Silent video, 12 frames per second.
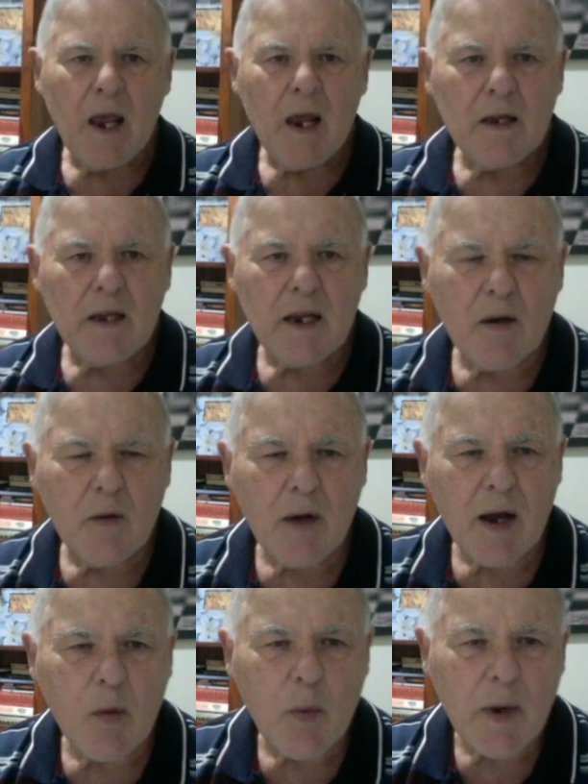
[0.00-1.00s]

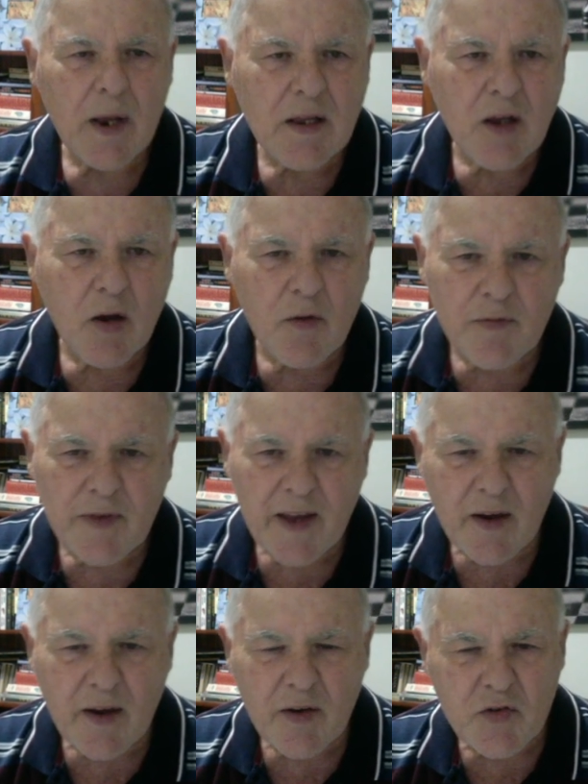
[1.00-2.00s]
Now, when Globe
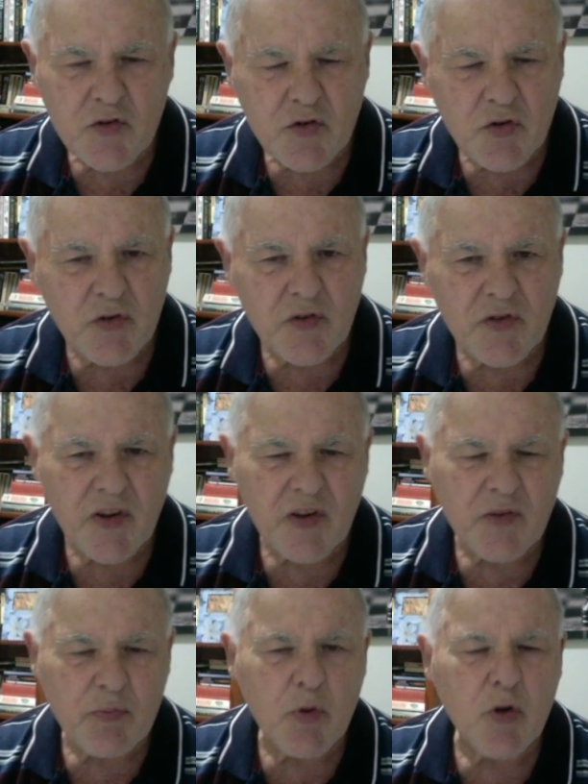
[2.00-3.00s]
Flowers chooses
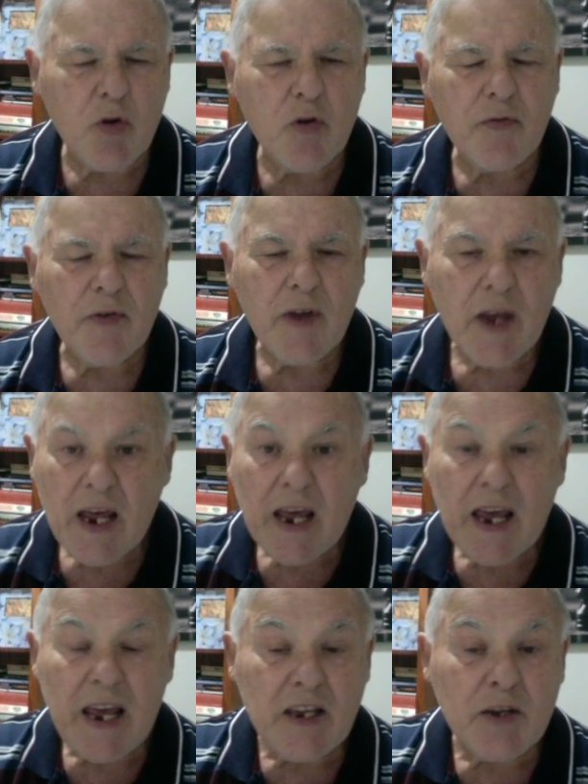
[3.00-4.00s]
this move,
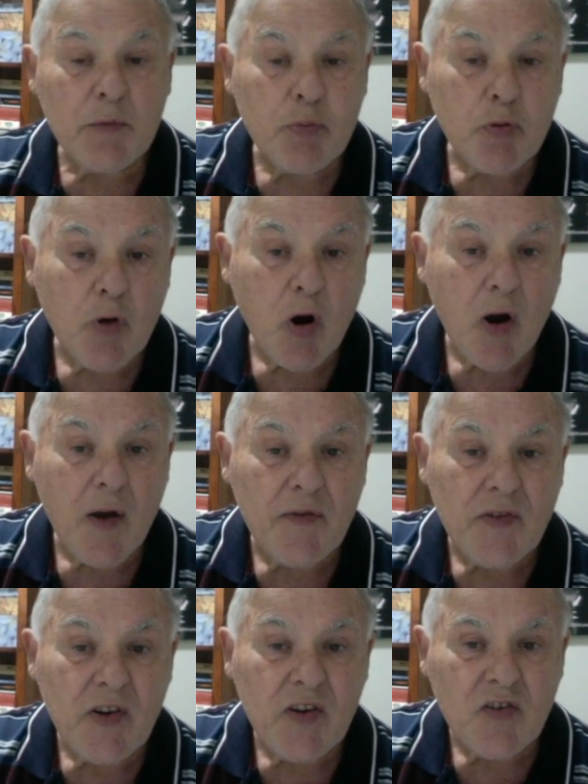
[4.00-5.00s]
he deprives
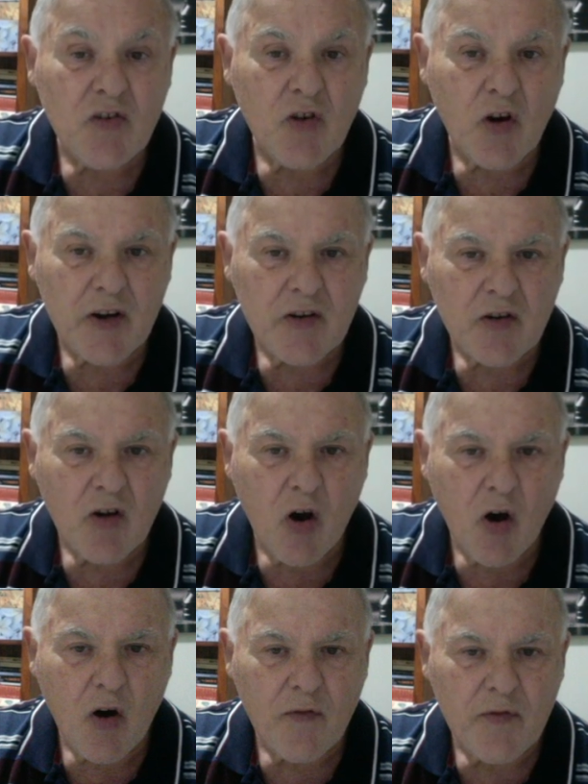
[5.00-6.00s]
his knight
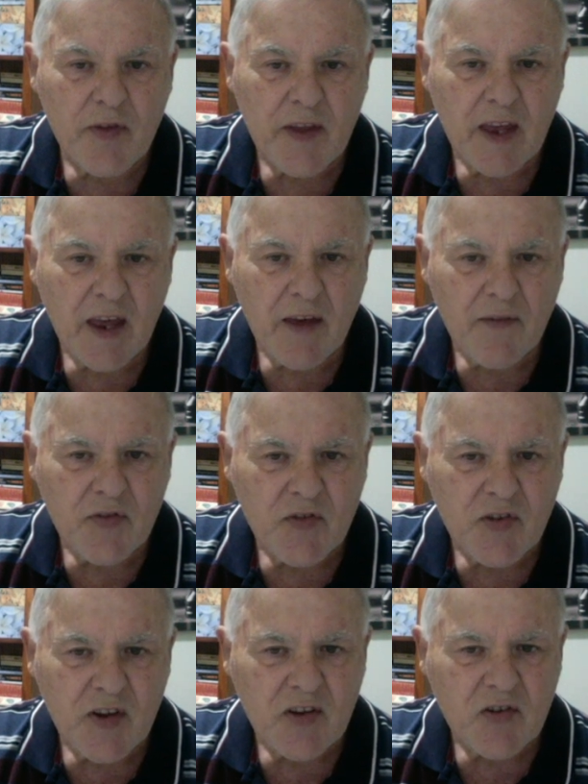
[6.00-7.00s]
of the
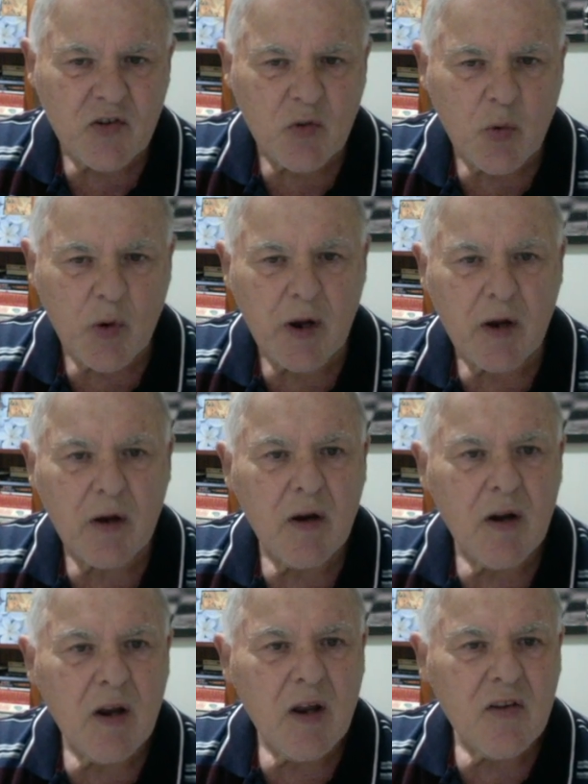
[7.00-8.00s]
f6 square.
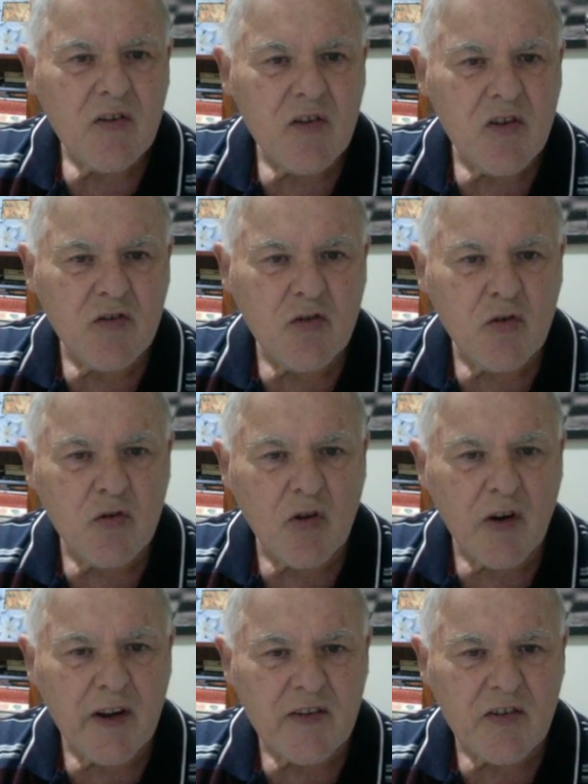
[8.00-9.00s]
So the 2
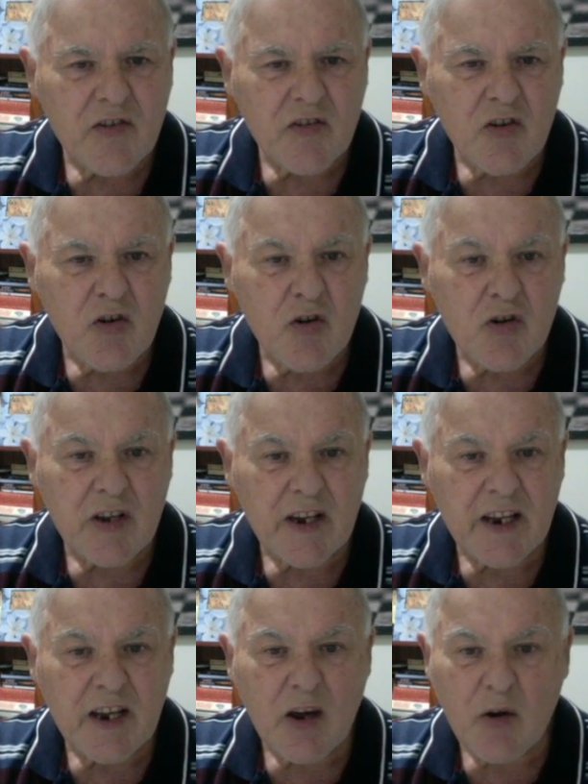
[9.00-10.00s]
knights usually
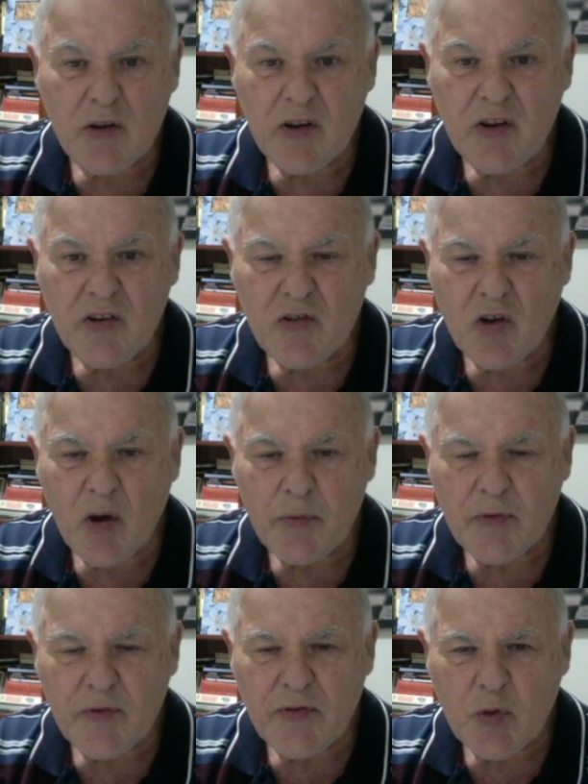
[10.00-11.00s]
go on these types
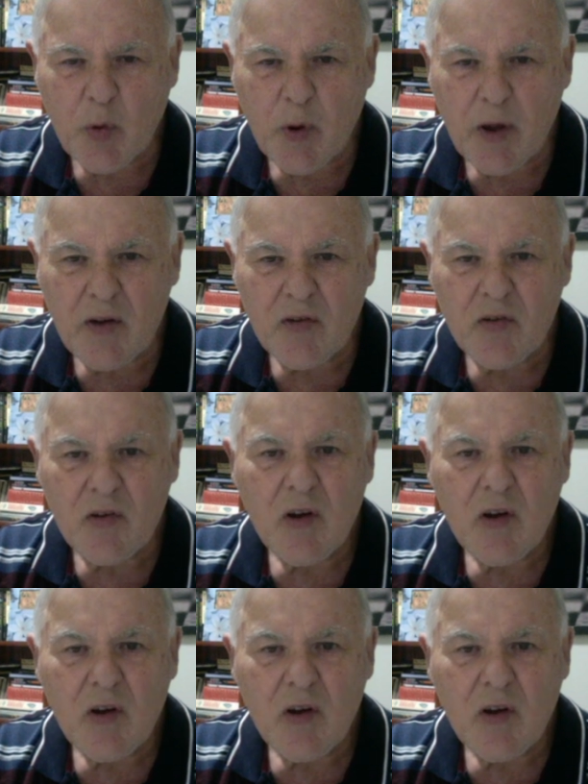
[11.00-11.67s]
of squares.